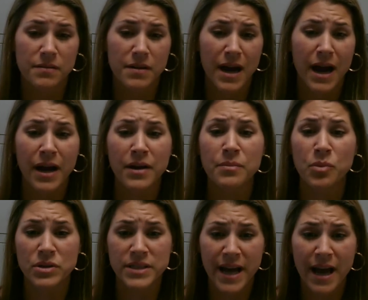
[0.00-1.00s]
higher
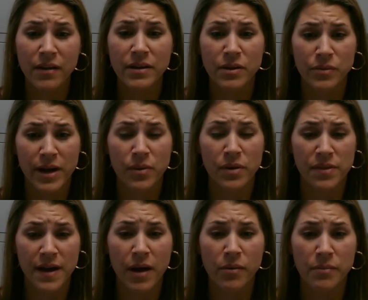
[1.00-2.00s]
mortality rate with
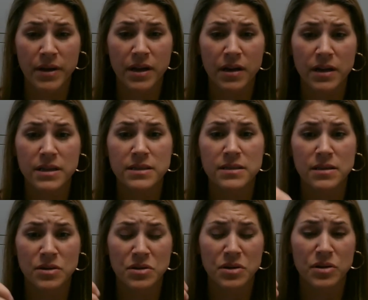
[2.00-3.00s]
that one, because
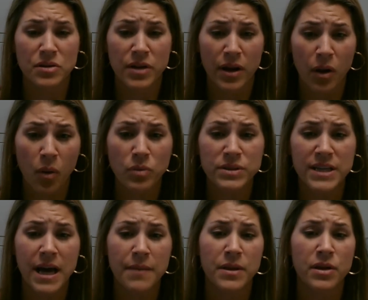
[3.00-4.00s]
that whole
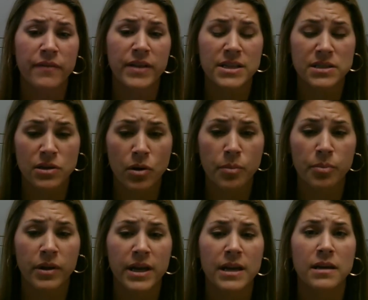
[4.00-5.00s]
time that you have that slow
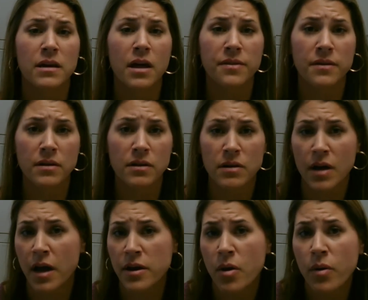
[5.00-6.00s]
bleed and
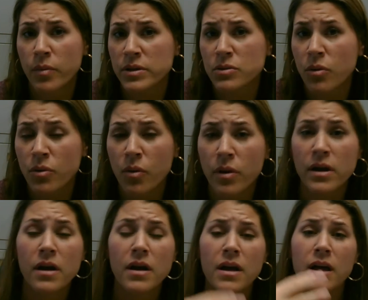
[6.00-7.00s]
not knowing what's going on,
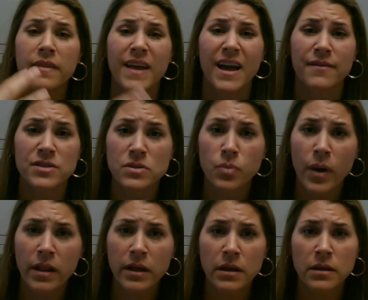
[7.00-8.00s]
they have
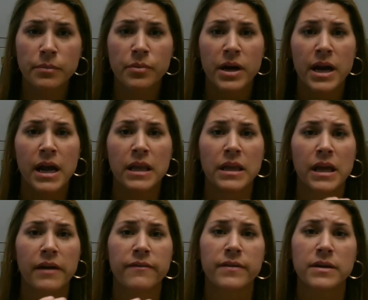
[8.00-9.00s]
swelling in the brain, they
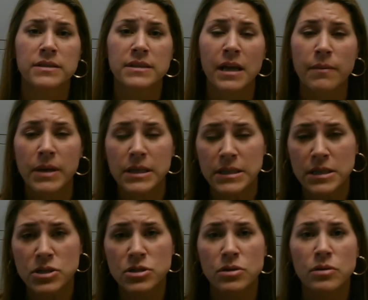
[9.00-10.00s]
have ischemic
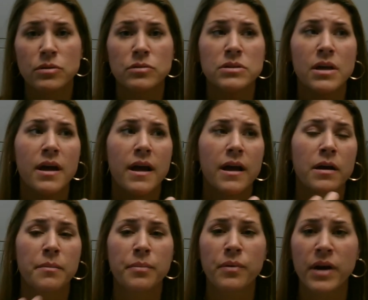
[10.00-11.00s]
tissues,
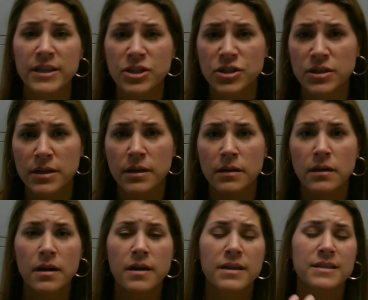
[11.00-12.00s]
compression,
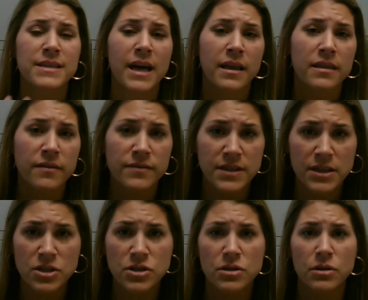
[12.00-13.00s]
death of
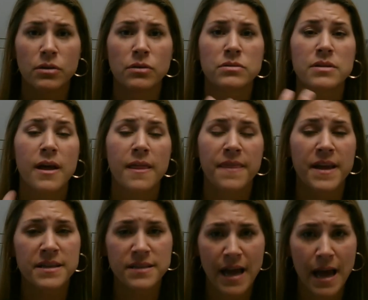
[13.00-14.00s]
tissues,
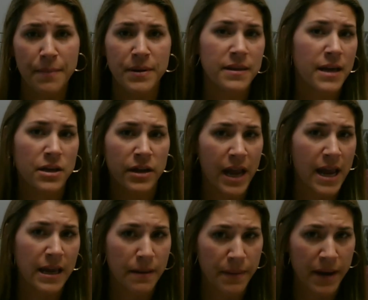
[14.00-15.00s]
things are happening that you
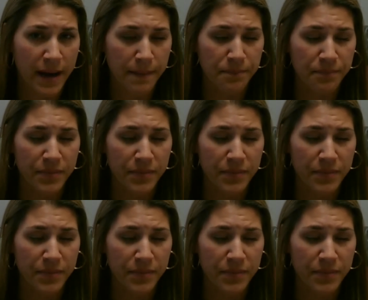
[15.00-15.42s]
can't get back.